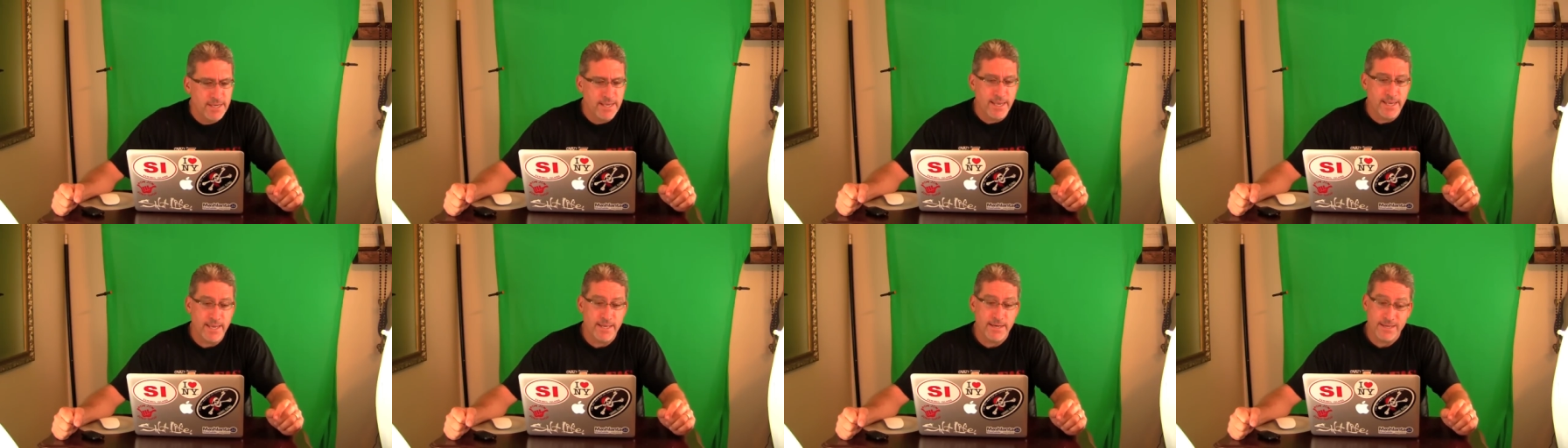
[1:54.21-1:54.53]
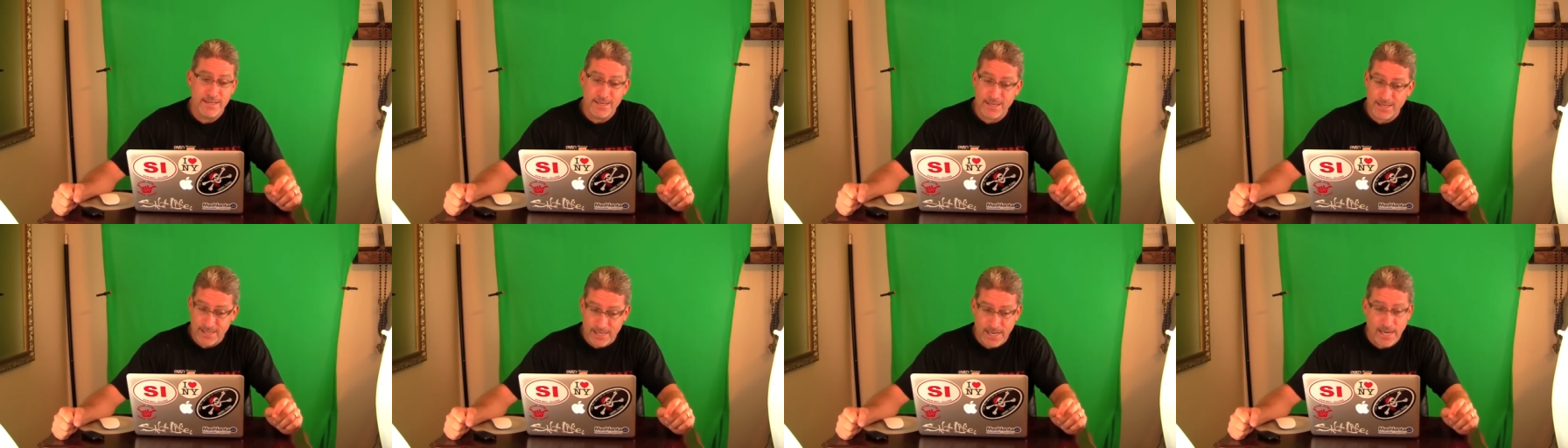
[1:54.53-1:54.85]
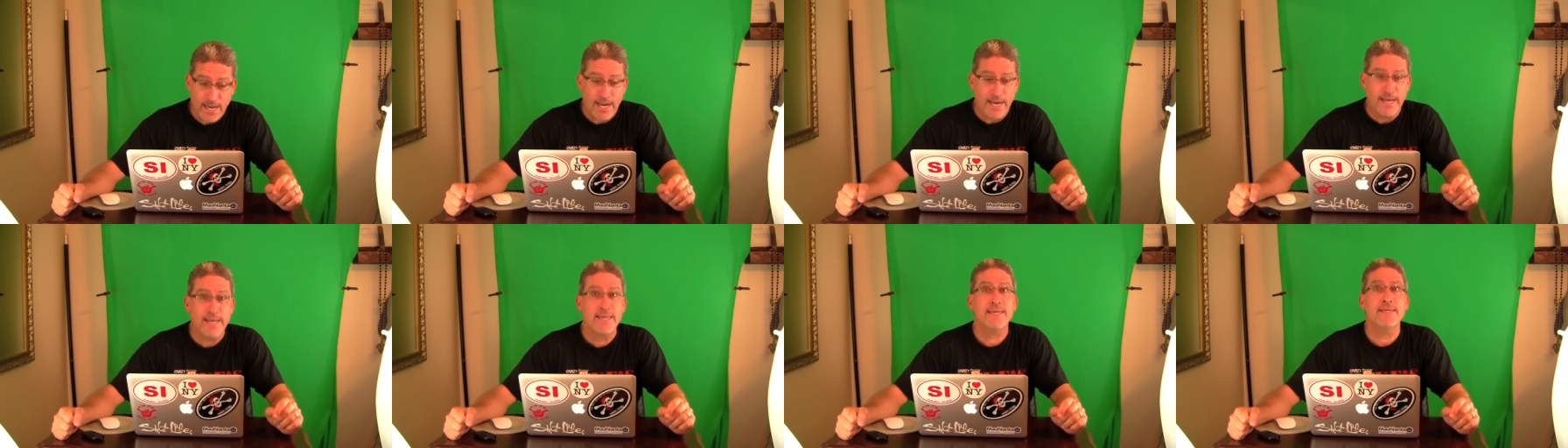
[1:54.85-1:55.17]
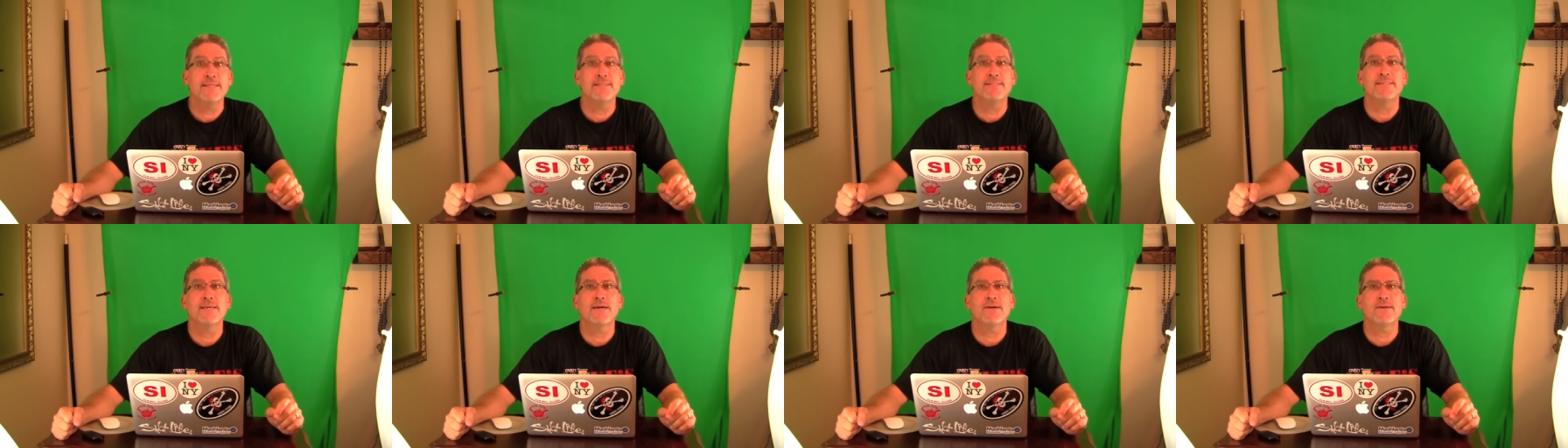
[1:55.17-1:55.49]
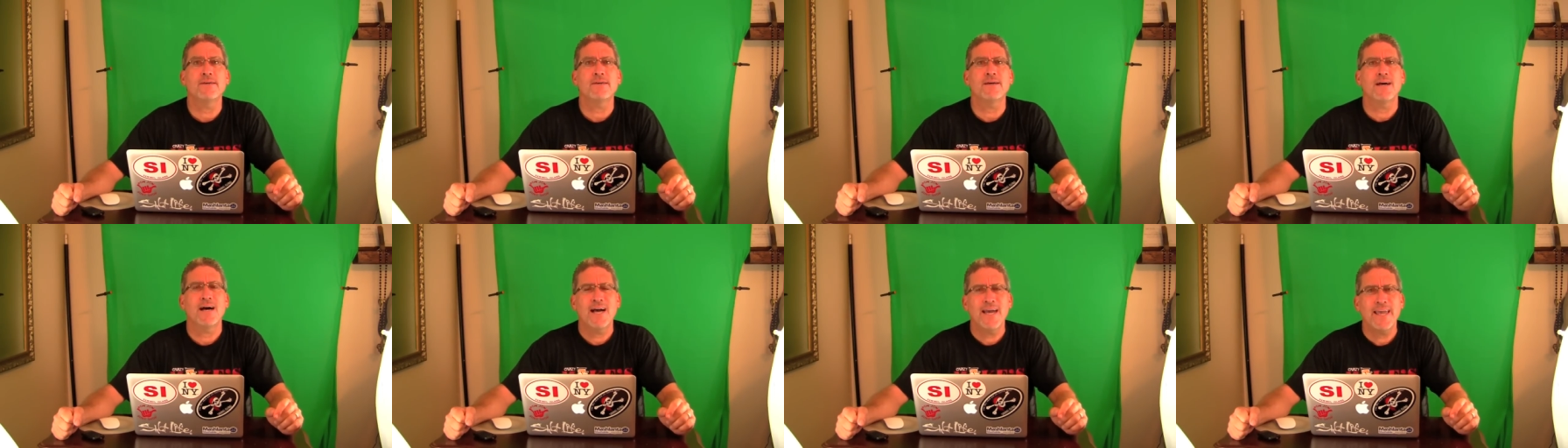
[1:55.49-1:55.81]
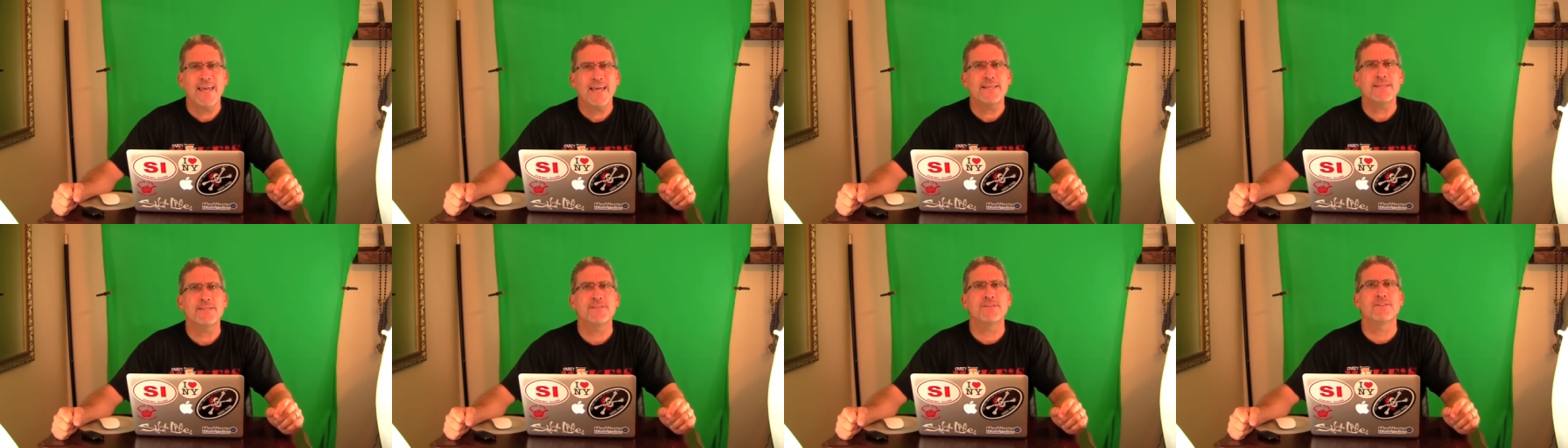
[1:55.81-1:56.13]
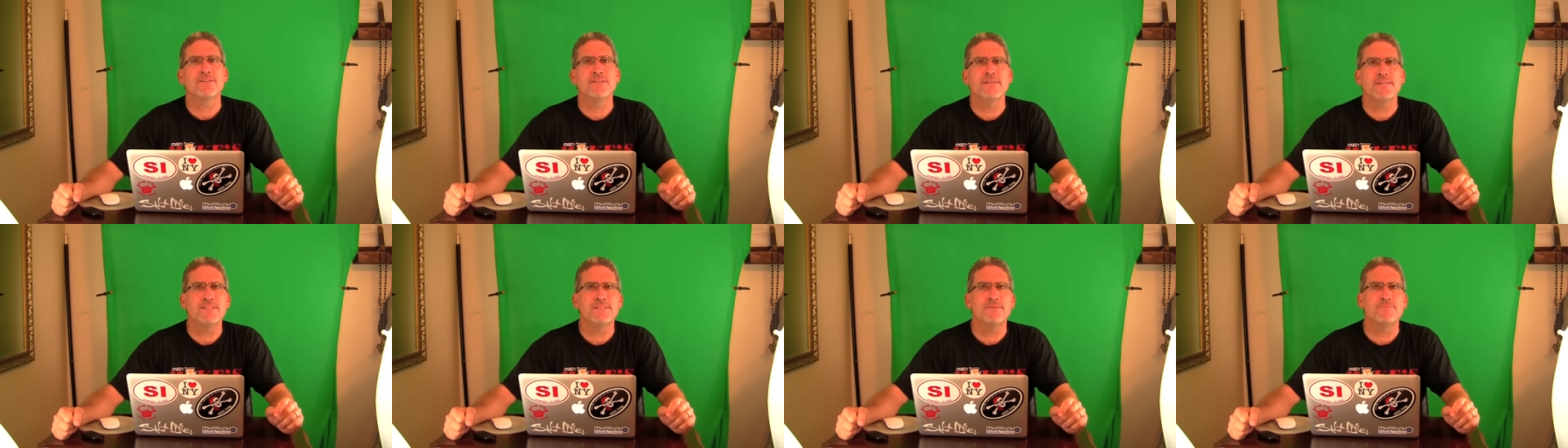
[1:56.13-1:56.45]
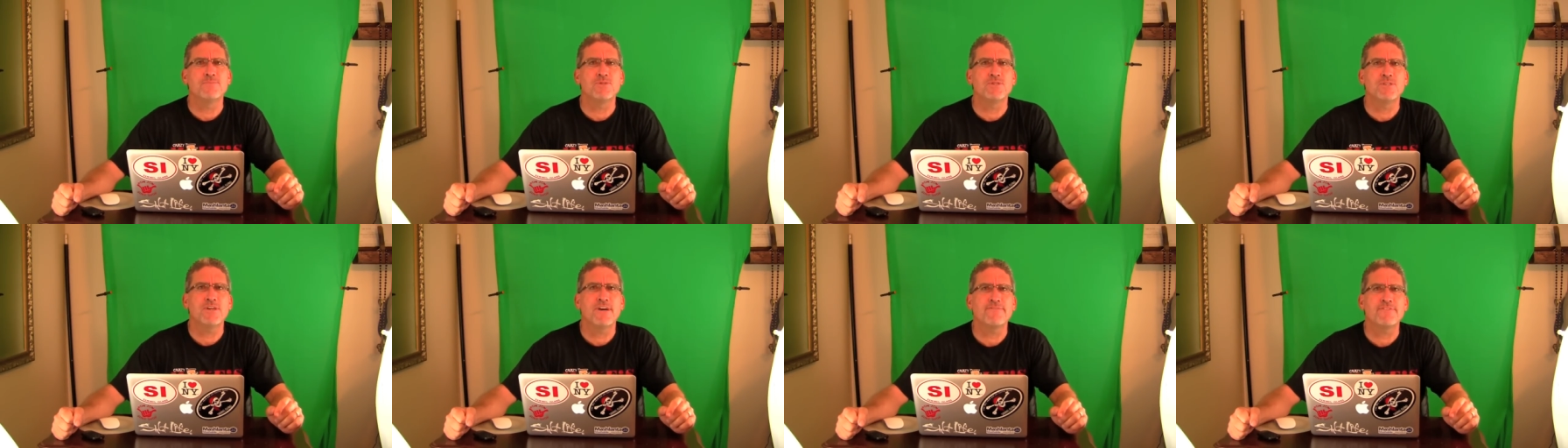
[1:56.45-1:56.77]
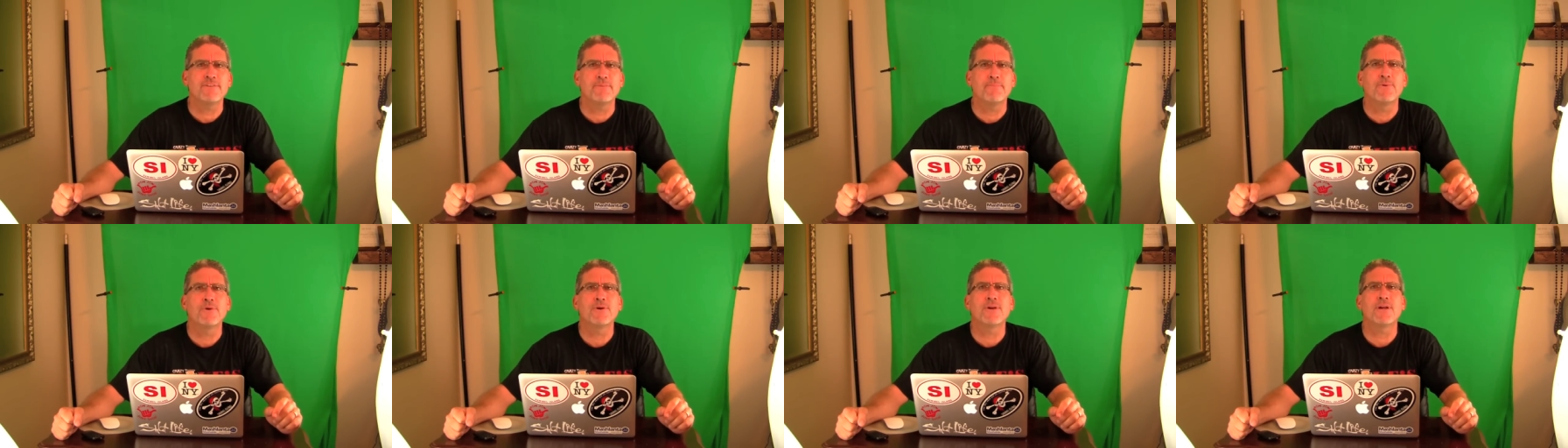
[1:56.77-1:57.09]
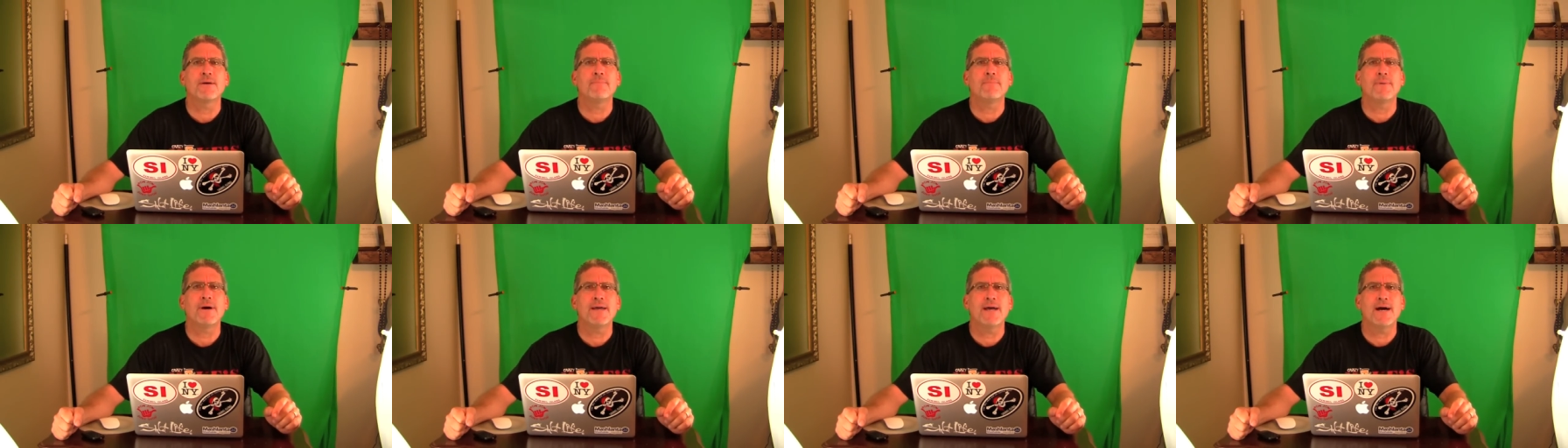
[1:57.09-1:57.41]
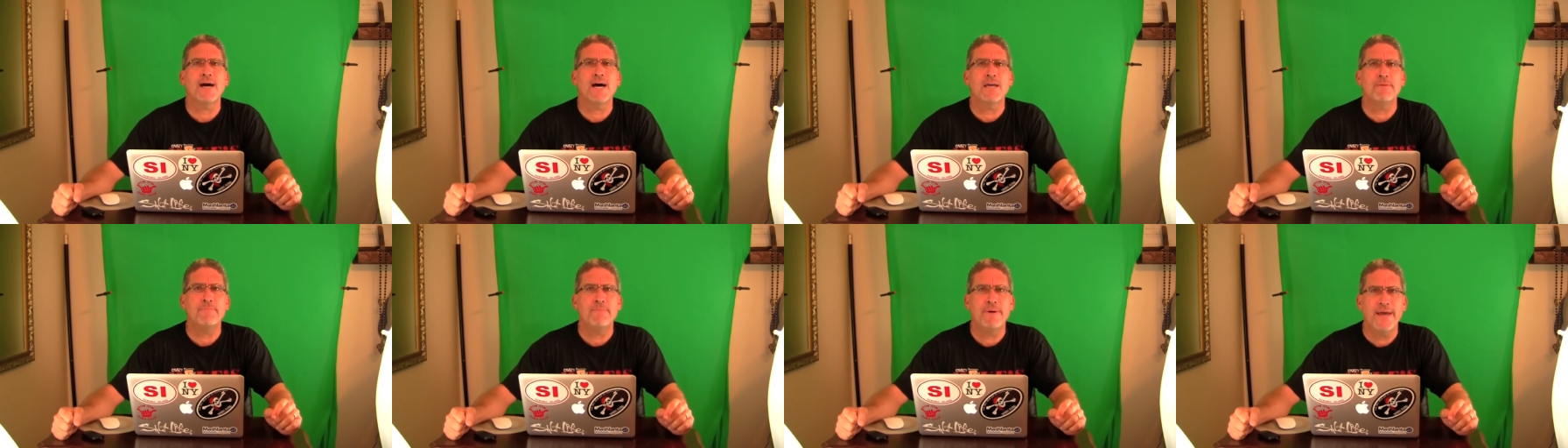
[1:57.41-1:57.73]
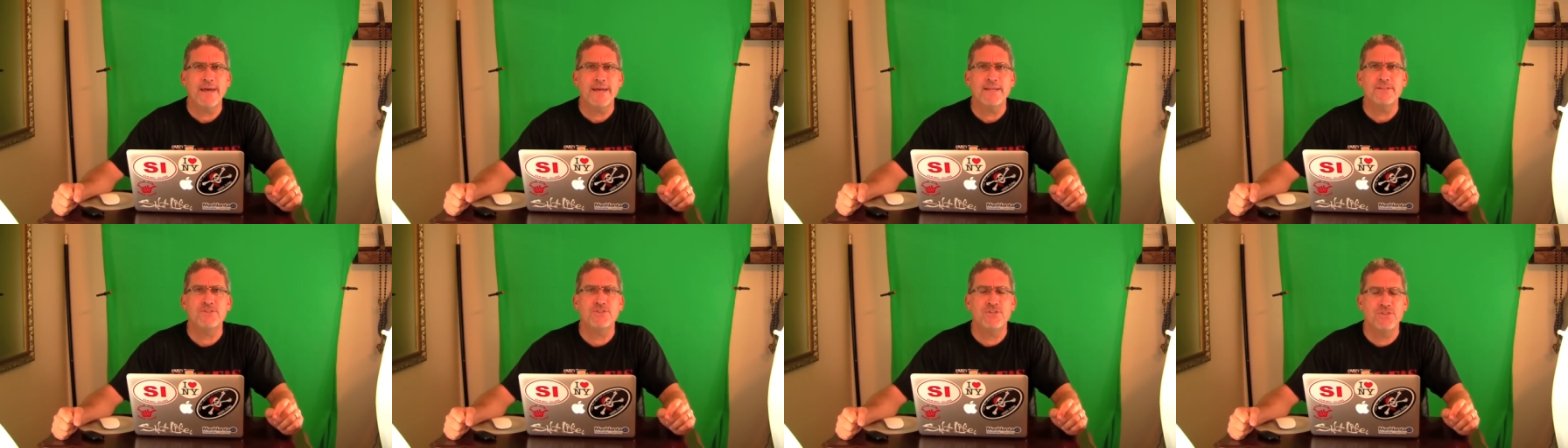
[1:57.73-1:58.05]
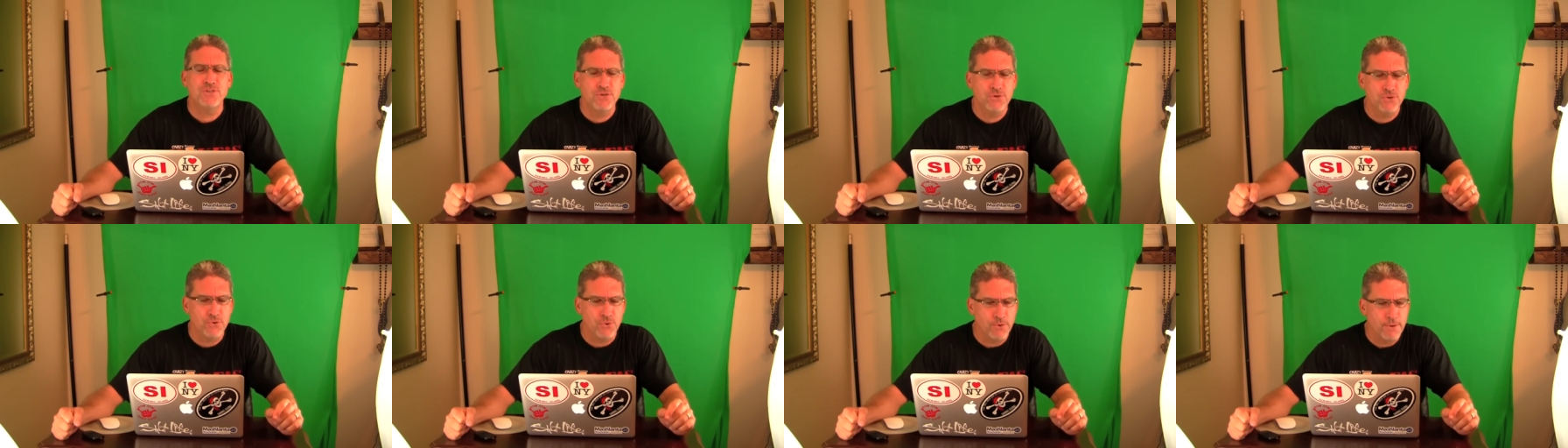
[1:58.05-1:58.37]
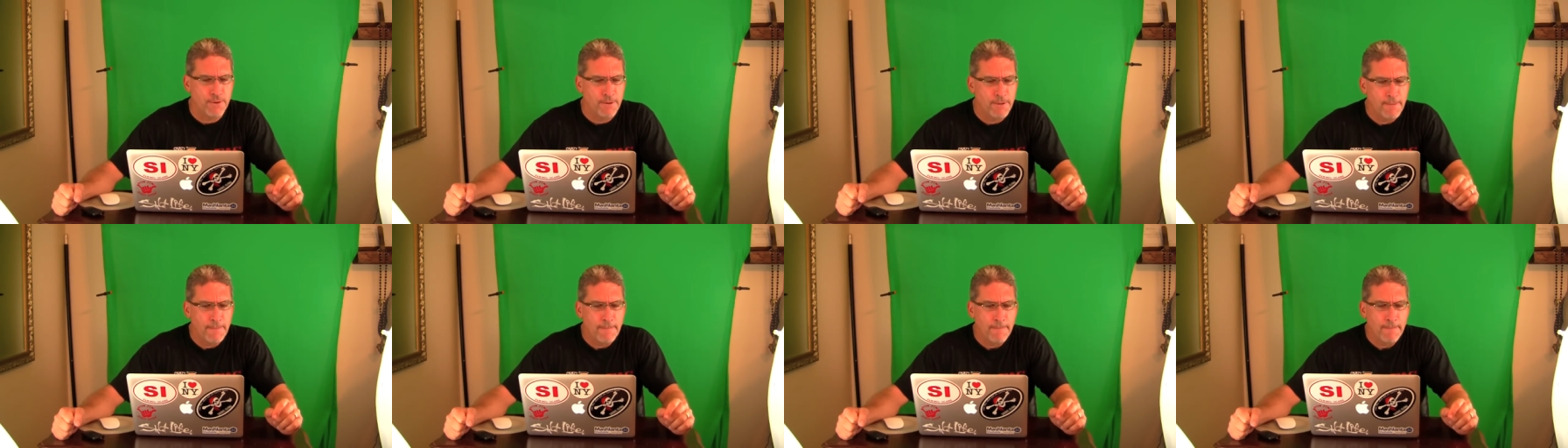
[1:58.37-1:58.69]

And uh, I can tell you, I had to delete some stuff to put it on my iPad too.